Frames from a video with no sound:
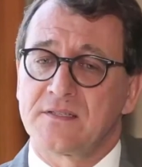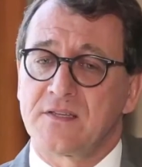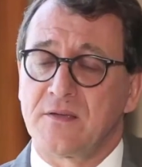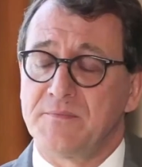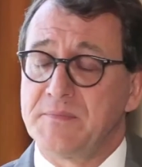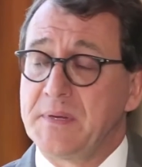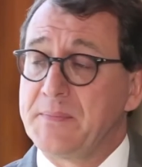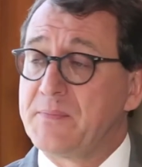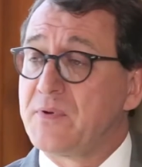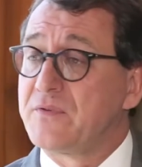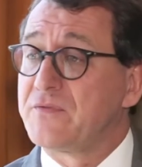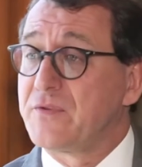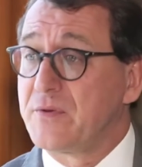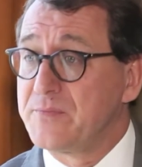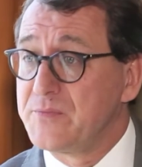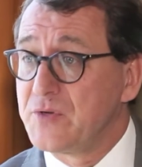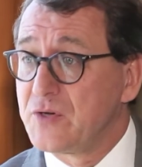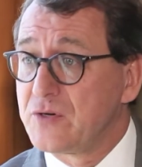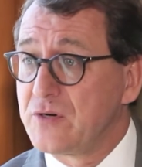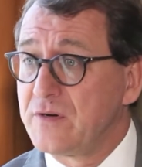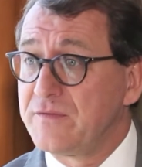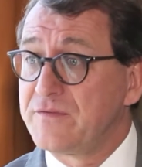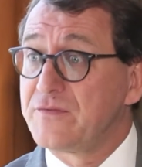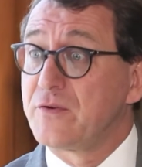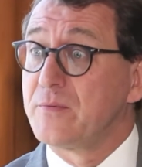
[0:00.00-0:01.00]
some people from
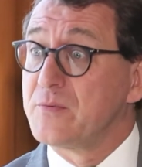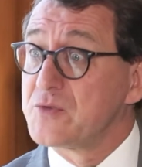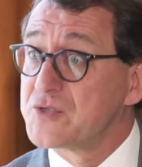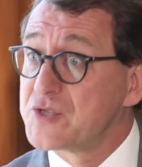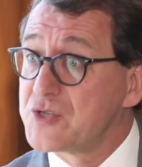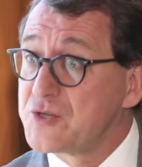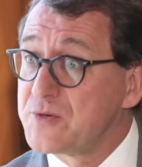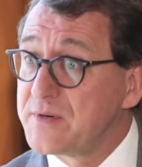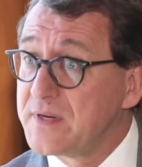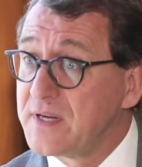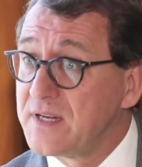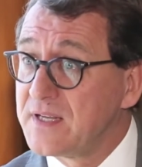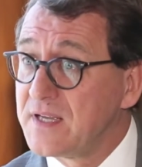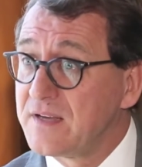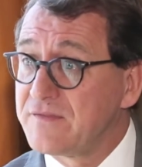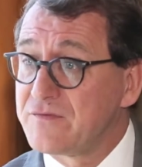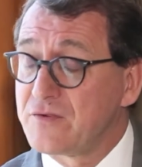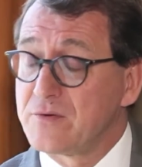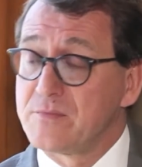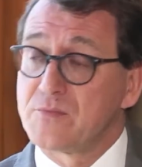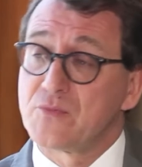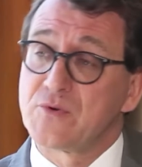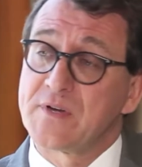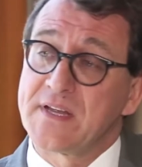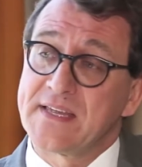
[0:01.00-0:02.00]
Europe, from Australia,
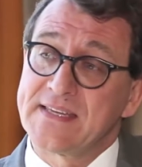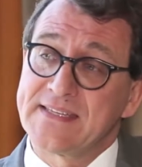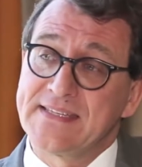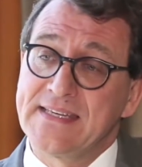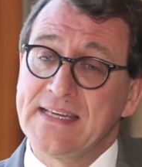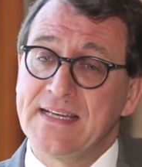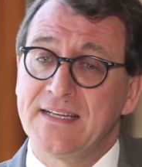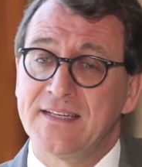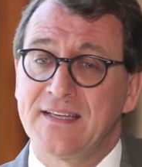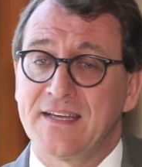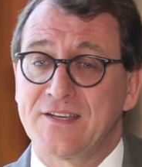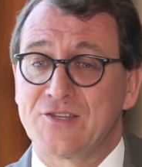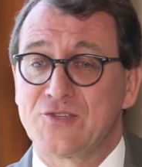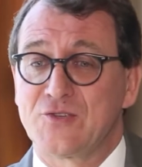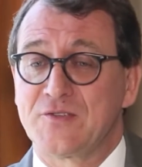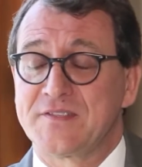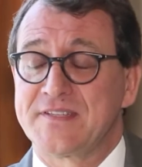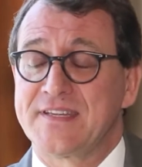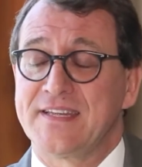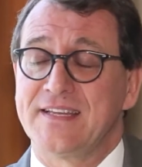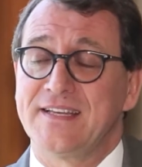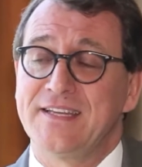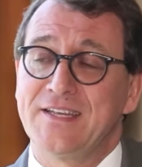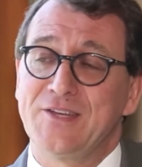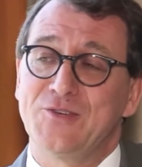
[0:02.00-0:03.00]
from Brazil, I should
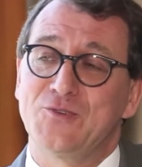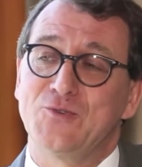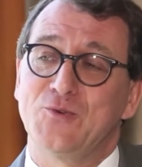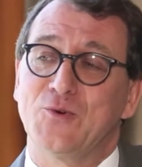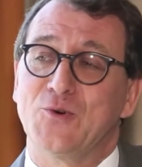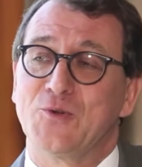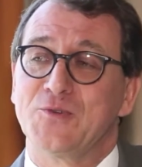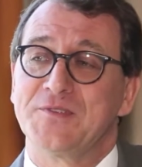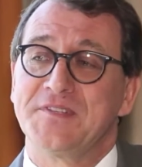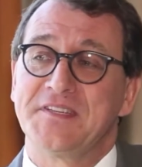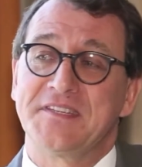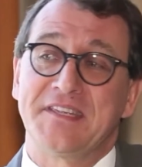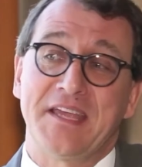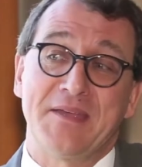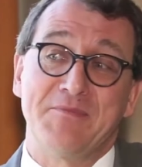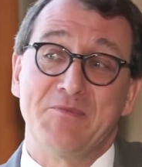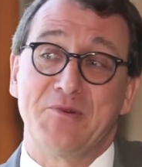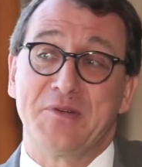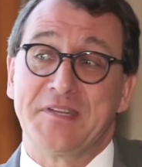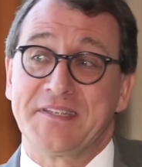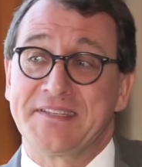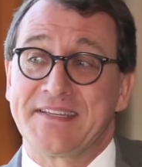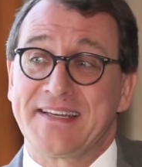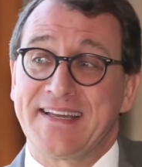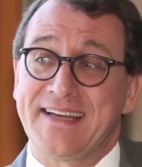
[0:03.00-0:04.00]
say linked to all these
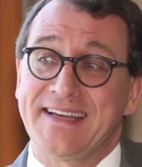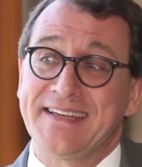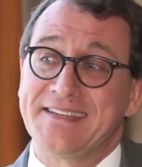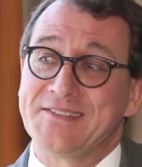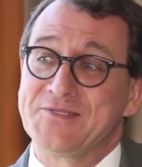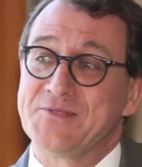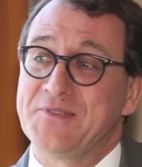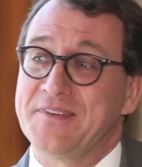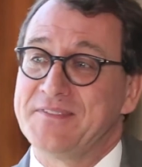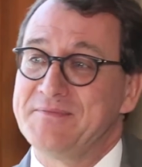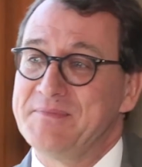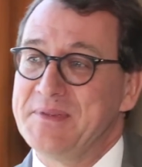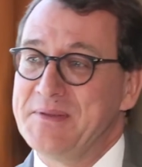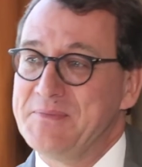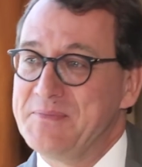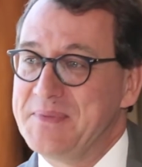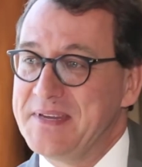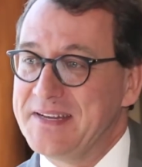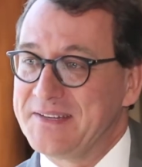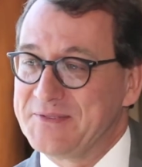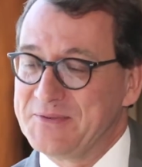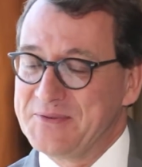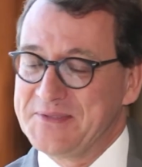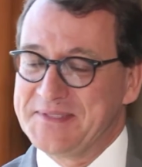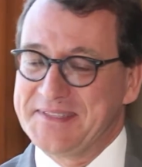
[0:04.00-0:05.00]
Emirates lines who have been
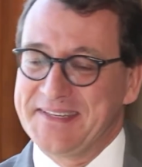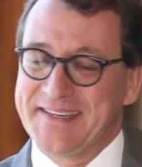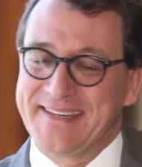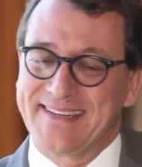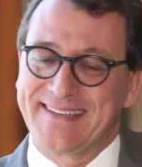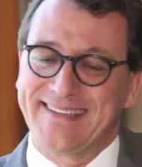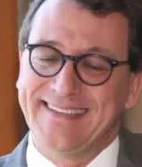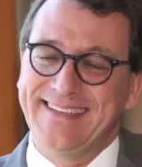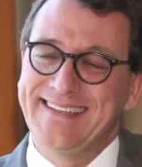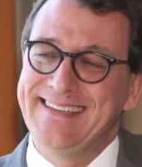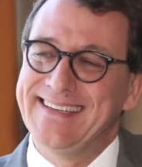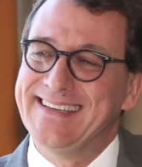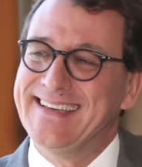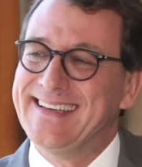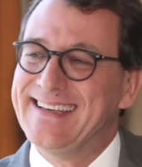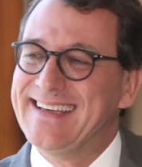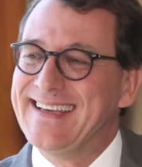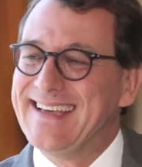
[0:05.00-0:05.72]
built recently,